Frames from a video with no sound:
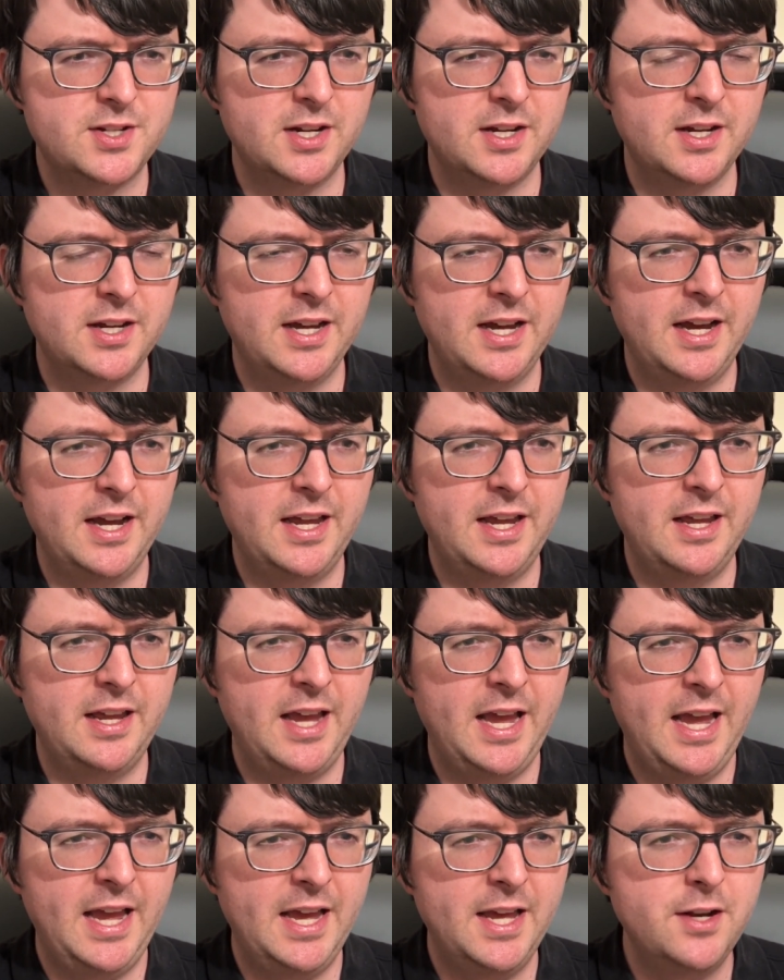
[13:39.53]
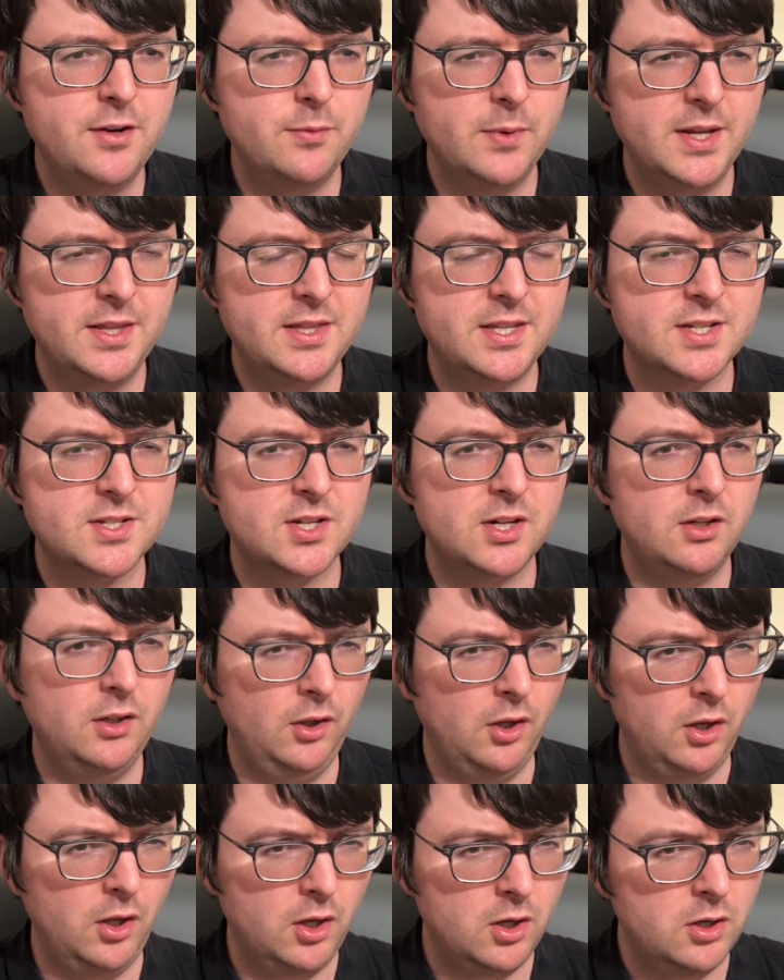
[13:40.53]
I had read this a
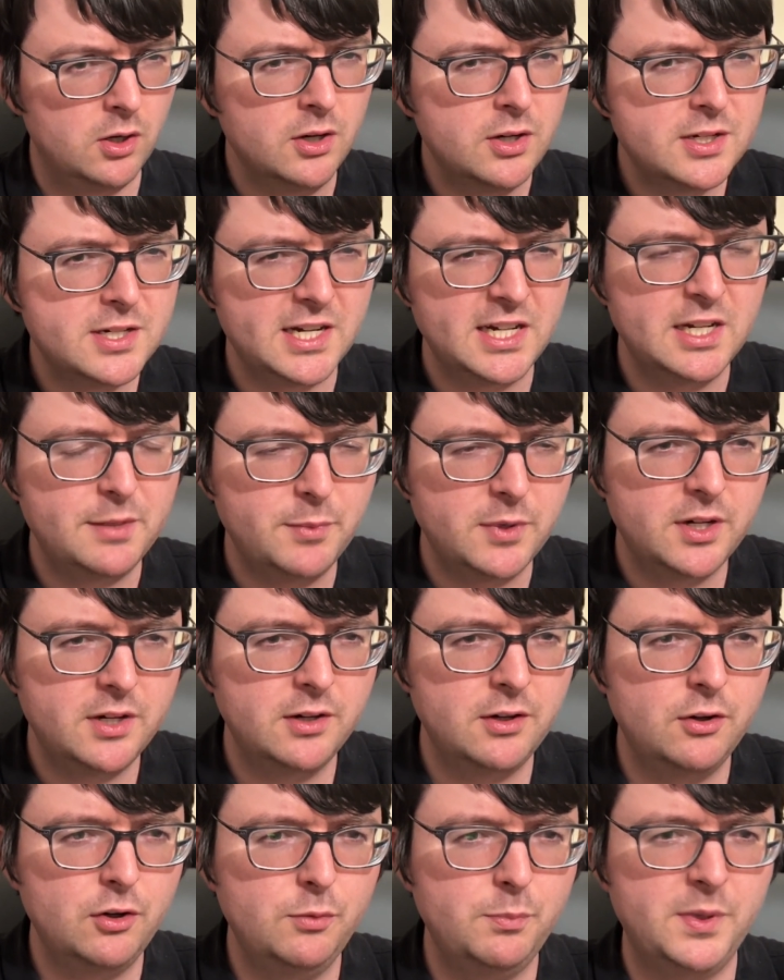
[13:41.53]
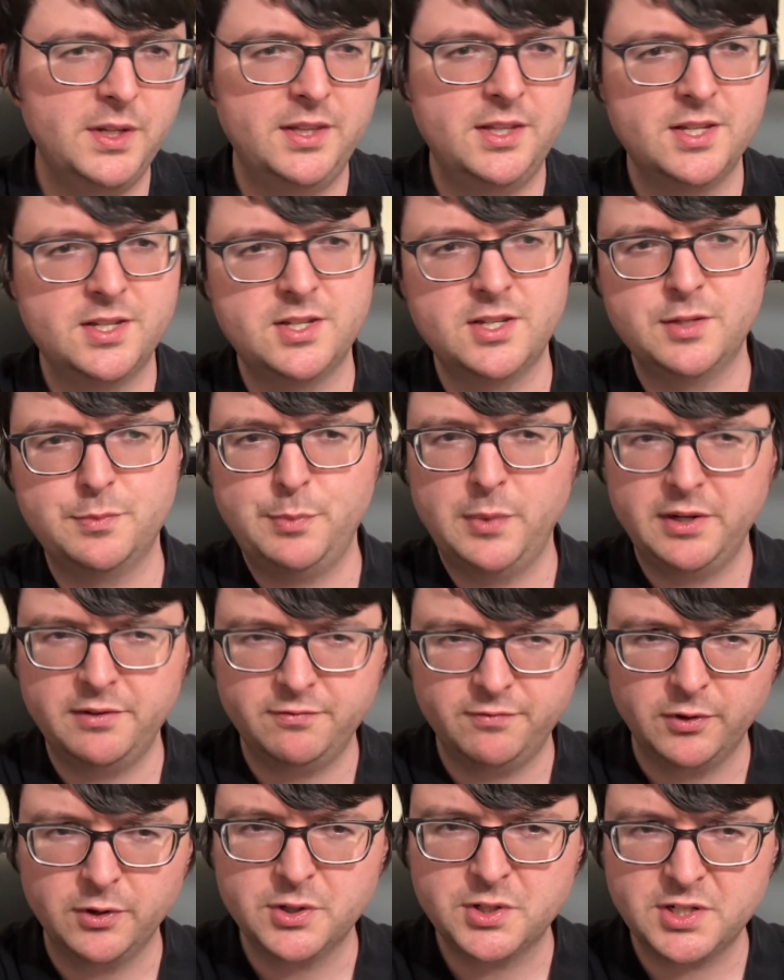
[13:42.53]
long time ago, but this is my
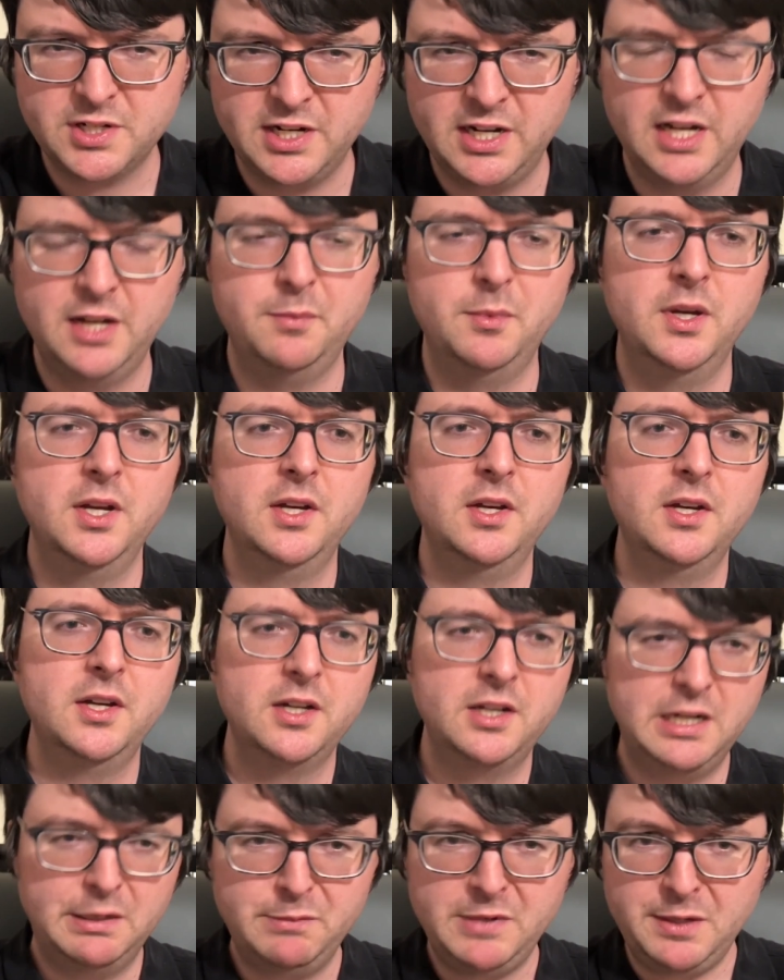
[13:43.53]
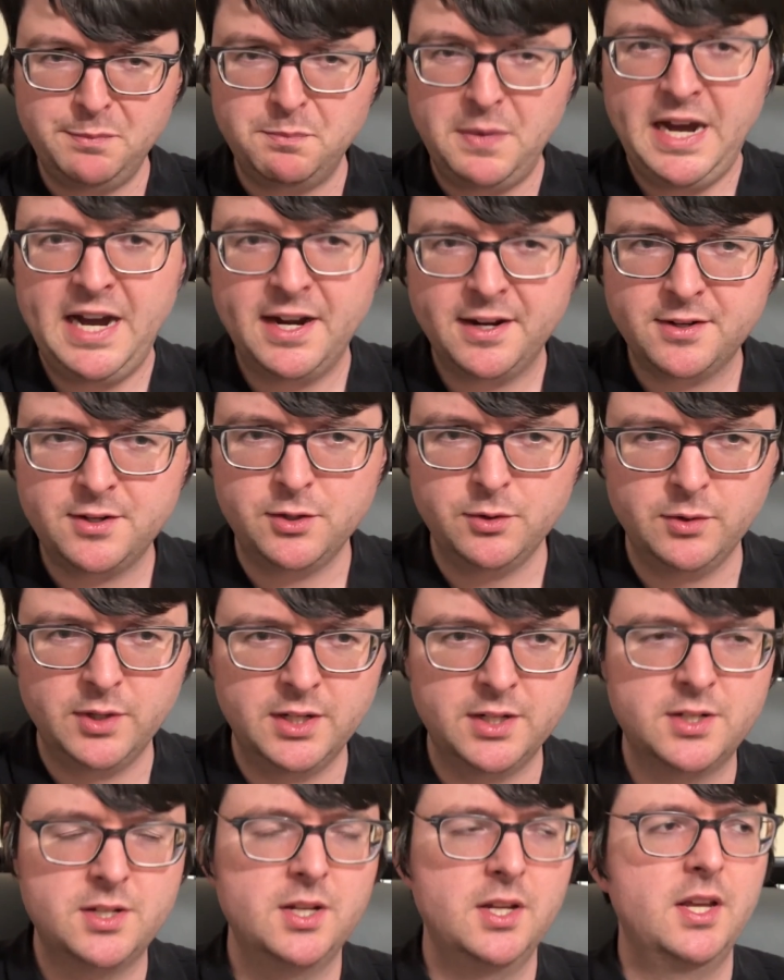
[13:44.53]
first time coming back to
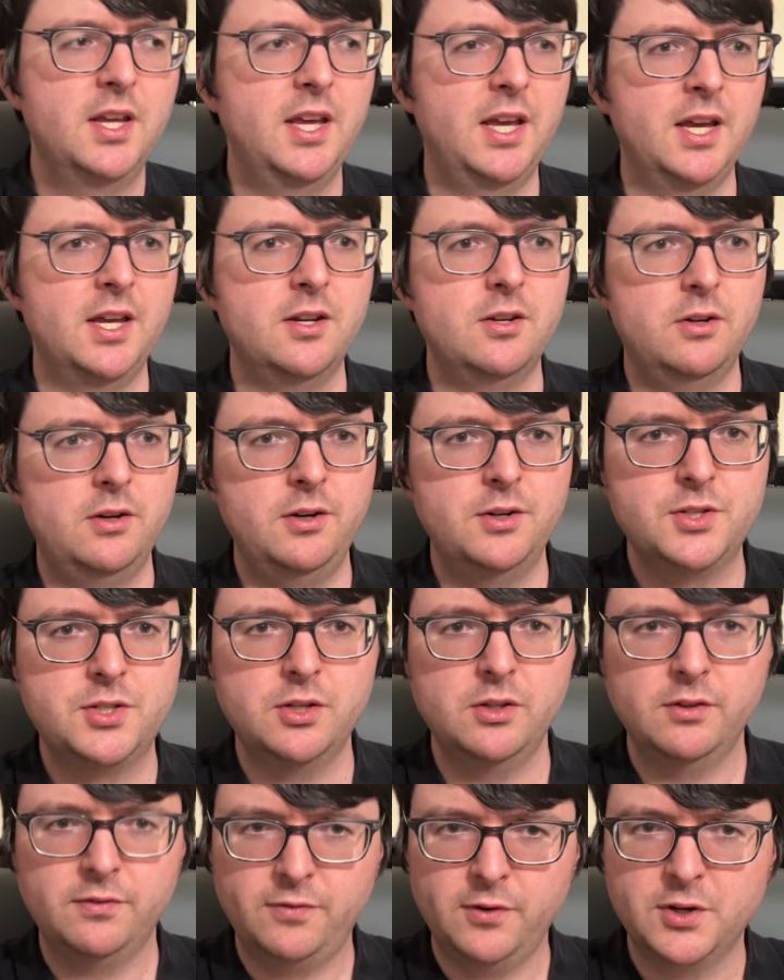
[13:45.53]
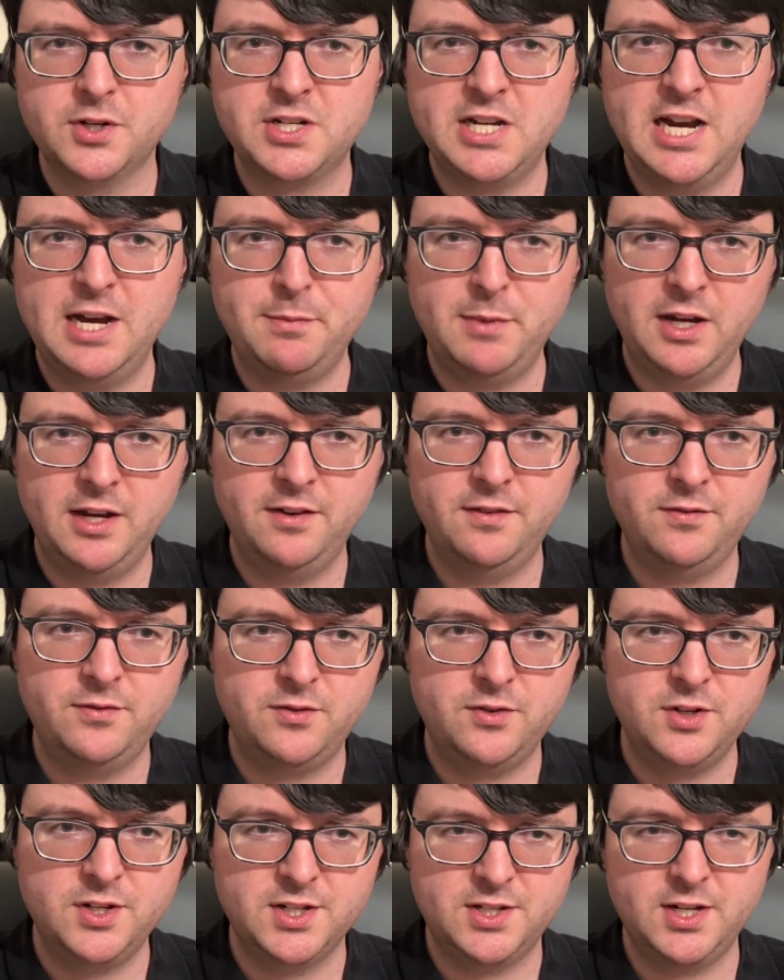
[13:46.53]
it, and also the first time I've
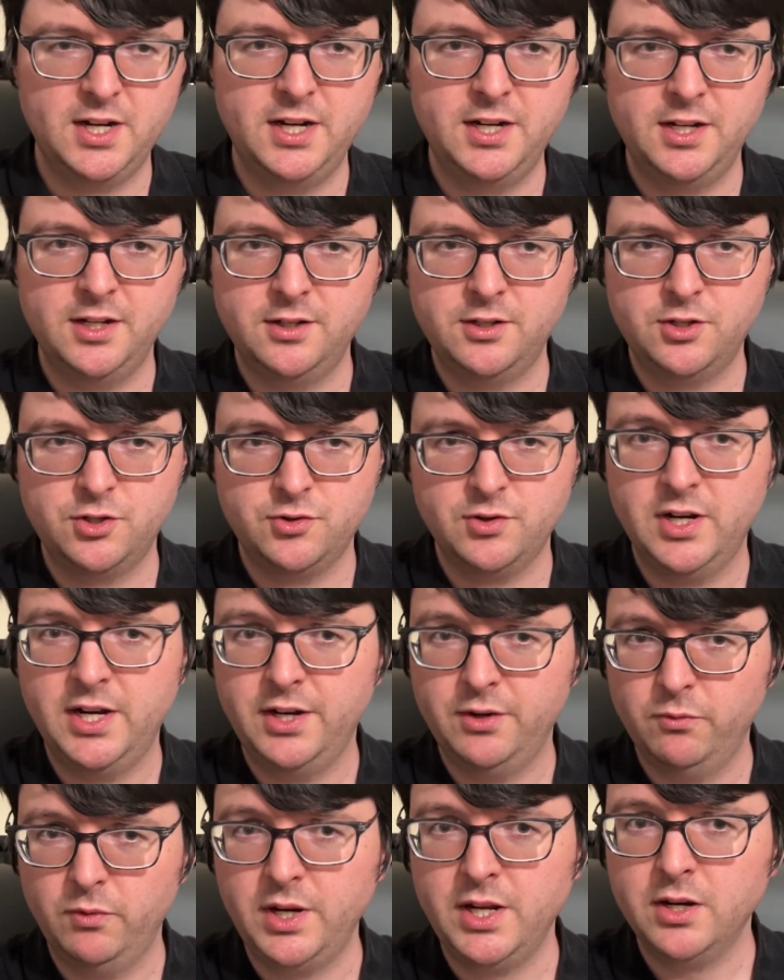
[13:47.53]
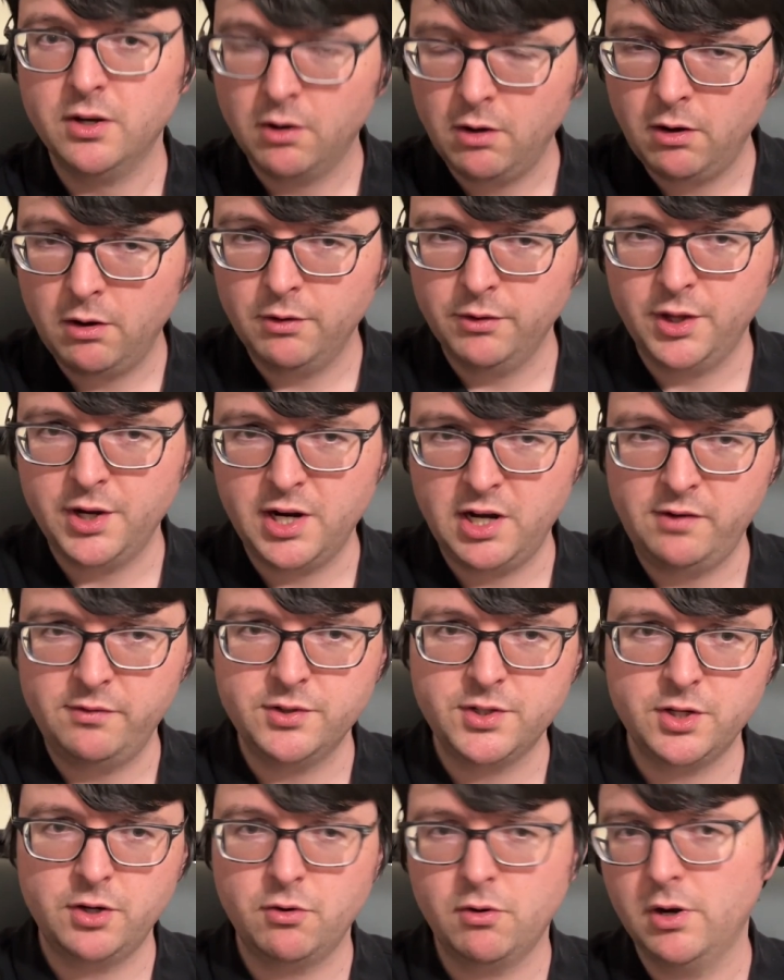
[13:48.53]
decided to try and read all the novels
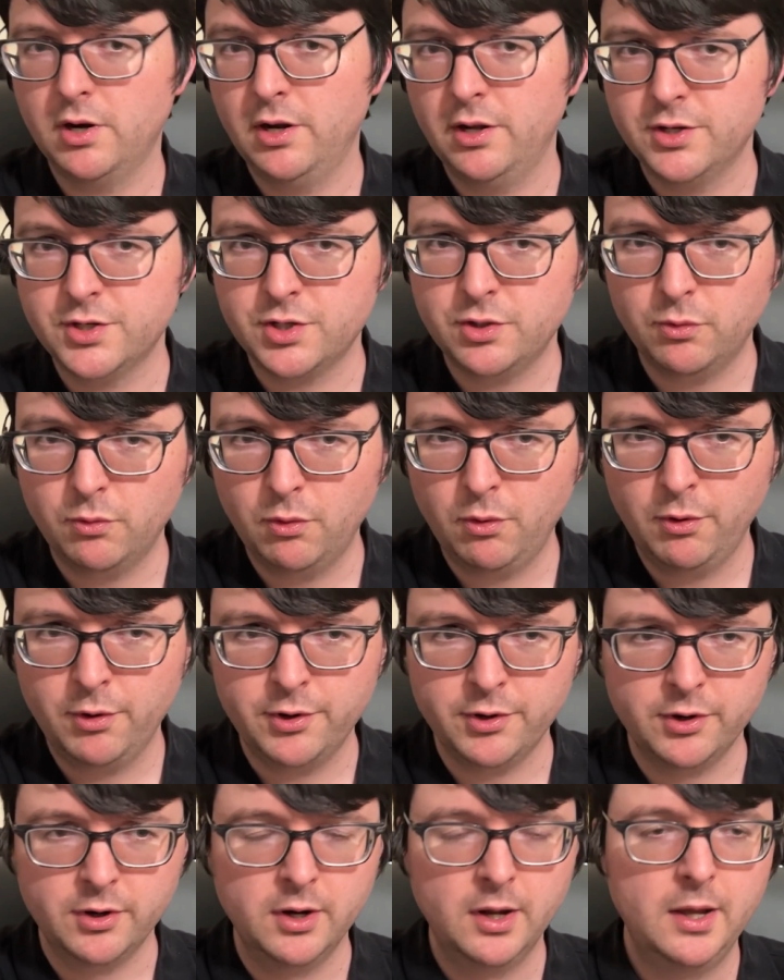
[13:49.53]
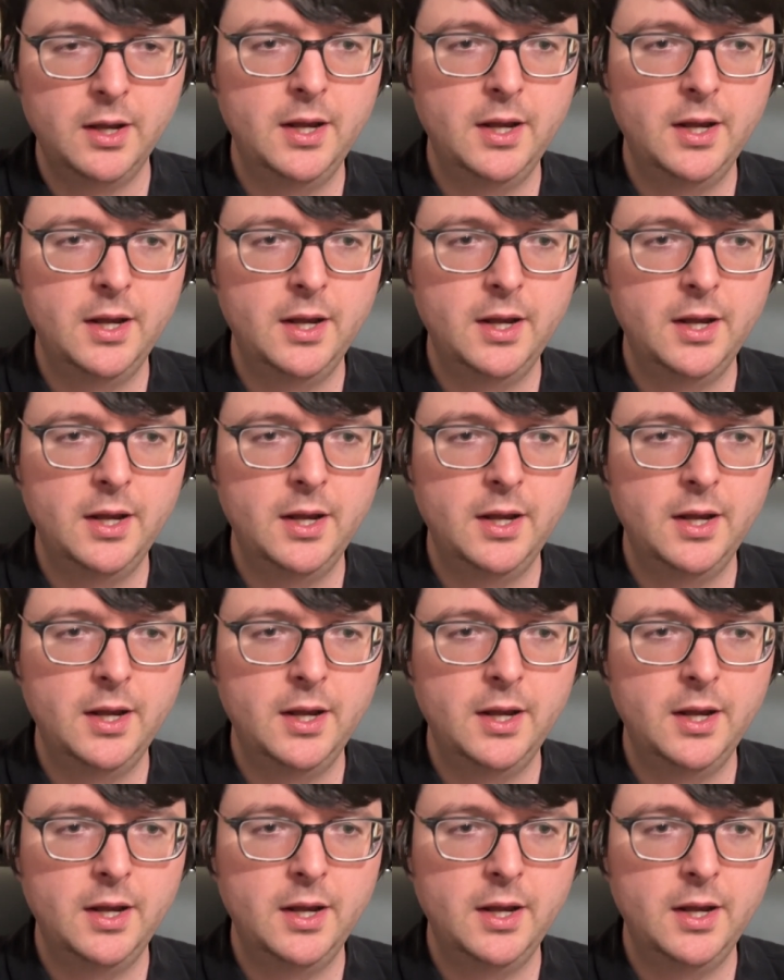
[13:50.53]
in chronological order.